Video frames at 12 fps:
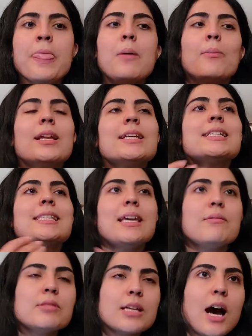but at the
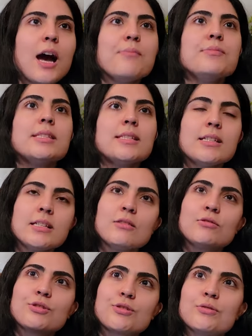same time still
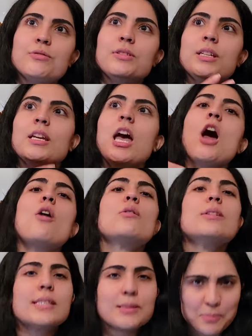truly
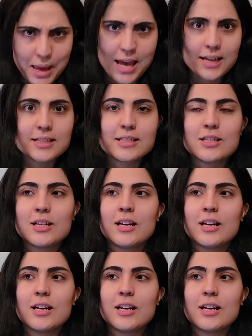respect